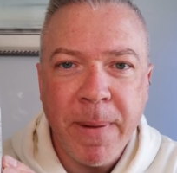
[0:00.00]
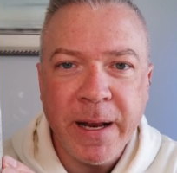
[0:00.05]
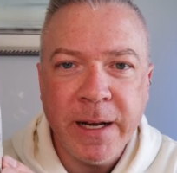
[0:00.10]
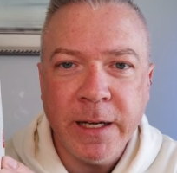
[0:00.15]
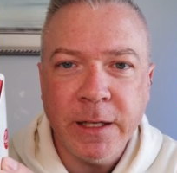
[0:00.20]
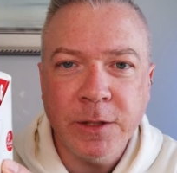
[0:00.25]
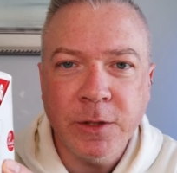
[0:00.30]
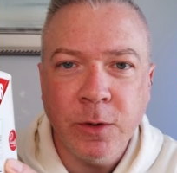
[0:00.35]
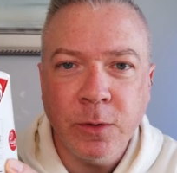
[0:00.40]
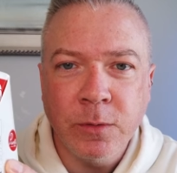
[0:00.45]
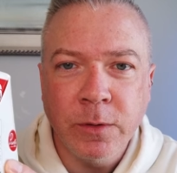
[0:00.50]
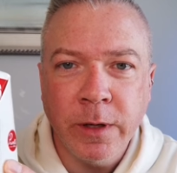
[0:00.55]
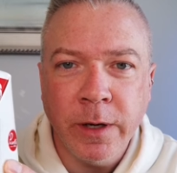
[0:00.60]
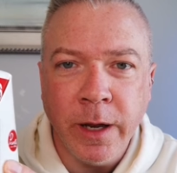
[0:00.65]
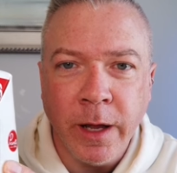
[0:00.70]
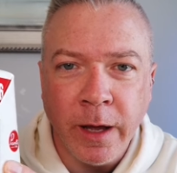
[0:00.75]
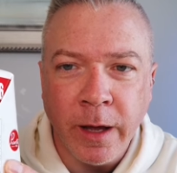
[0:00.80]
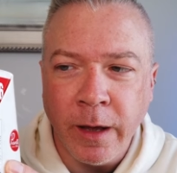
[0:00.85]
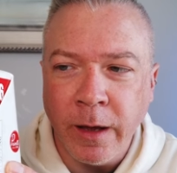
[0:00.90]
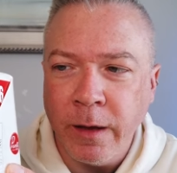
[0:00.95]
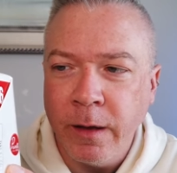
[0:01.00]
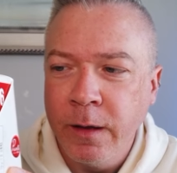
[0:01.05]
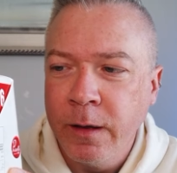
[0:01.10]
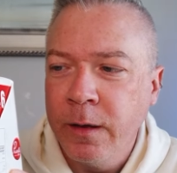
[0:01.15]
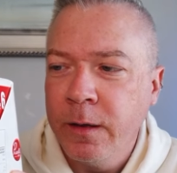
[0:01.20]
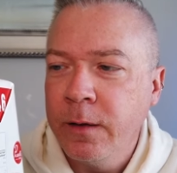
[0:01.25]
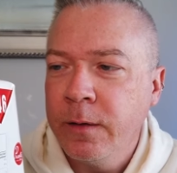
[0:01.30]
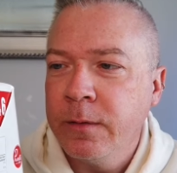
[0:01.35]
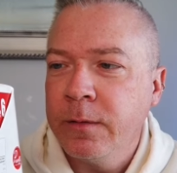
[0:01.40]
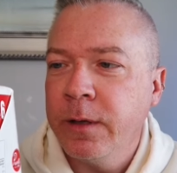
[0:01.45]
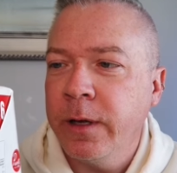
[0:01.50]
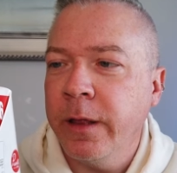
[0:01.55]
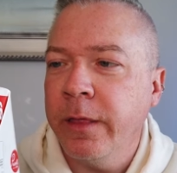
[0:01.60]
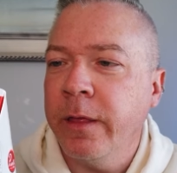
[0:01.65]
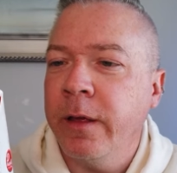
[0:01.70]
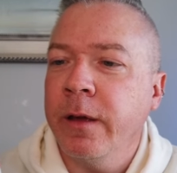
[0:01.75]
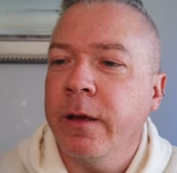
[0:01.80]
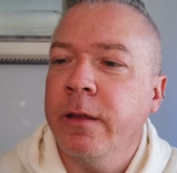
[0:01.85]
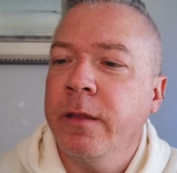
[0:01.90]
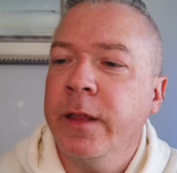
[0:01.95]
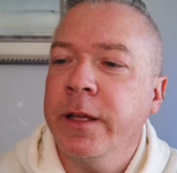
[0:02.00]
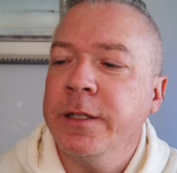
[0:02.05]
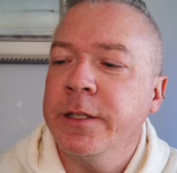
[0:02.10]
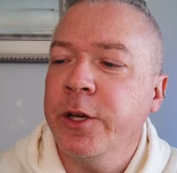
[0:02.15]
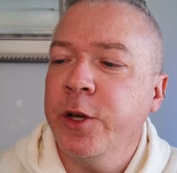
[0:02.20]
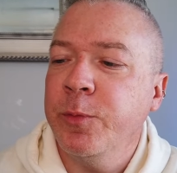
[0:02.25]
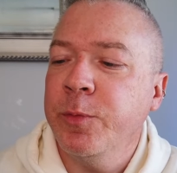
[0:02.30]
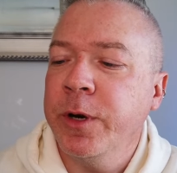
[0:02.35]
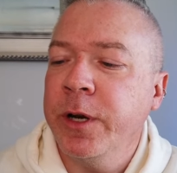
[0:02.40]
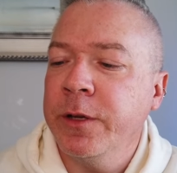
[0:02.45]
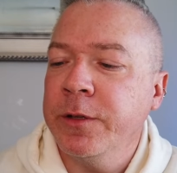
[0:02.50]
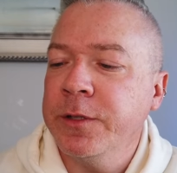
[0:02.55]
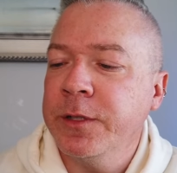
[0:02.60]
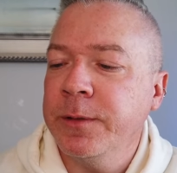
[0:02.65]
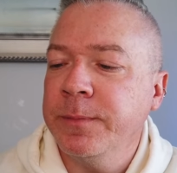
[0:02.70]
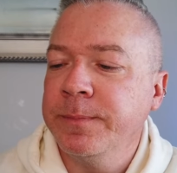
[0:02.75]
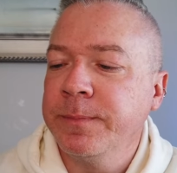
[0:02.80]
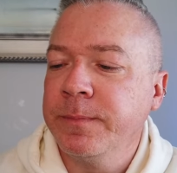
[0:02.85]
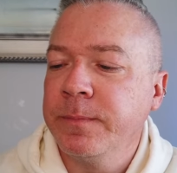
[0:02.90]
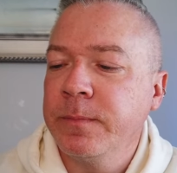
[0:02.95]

panettone, I think that's how you pronounce it.